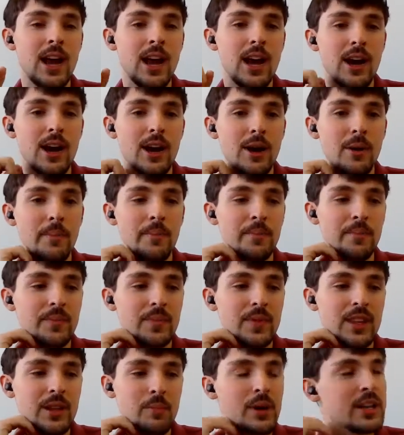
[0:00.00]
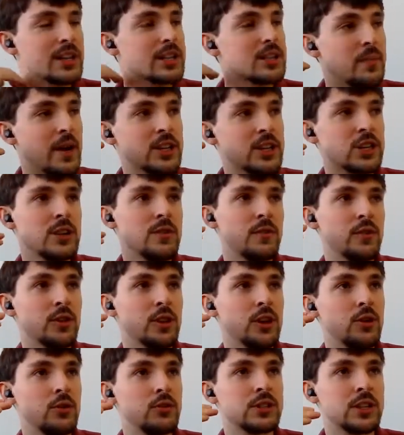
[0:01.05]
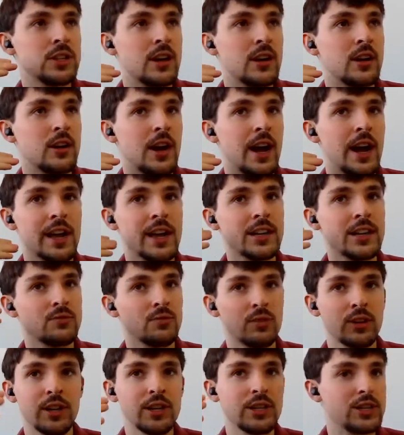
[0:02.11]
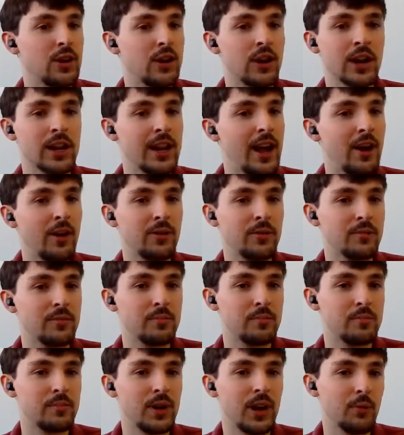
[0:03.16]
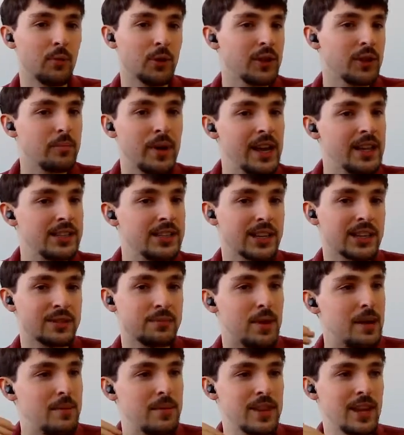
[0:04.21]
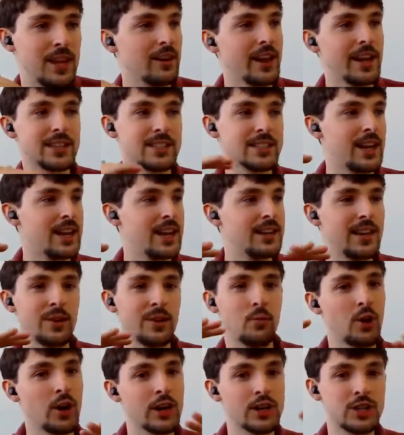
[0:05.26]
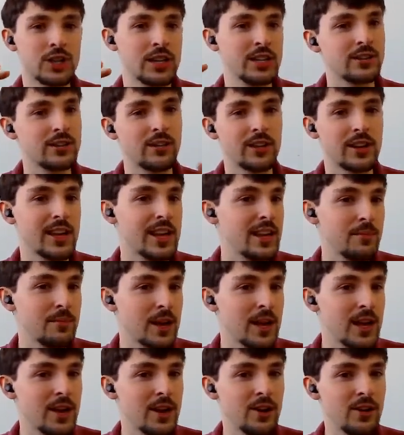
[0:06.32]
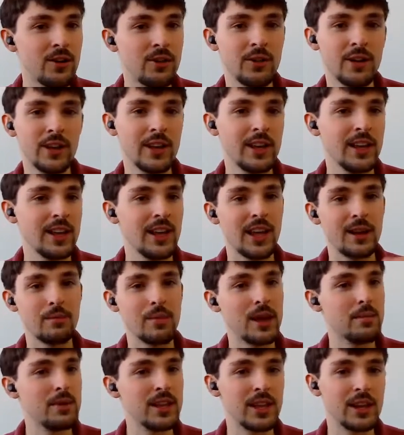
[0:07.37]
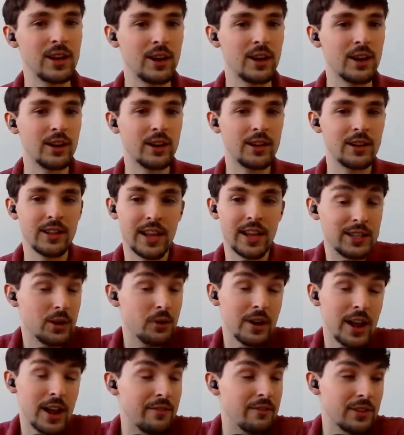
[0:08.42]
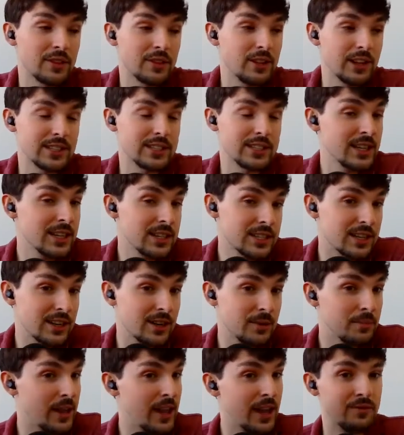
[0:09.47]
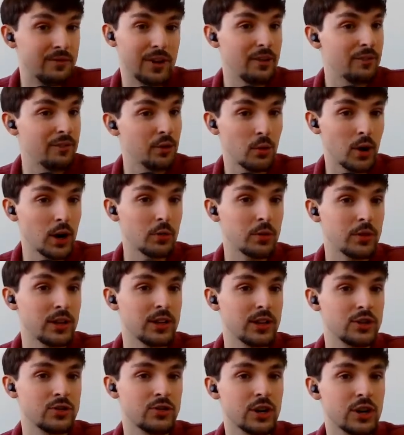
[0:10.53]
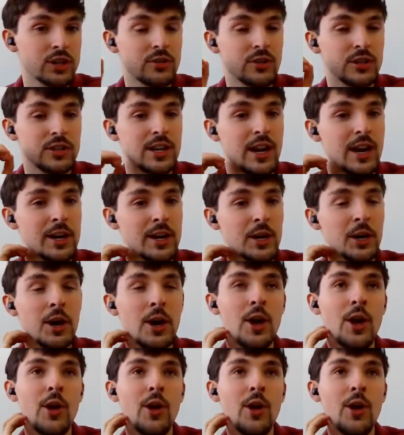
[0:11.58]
But especially for those that are, I guess, really starting out with the basics, maybe they're like sending worksheets on email, and maybe they're like, don't have a system. They have never worked with an instructional designer.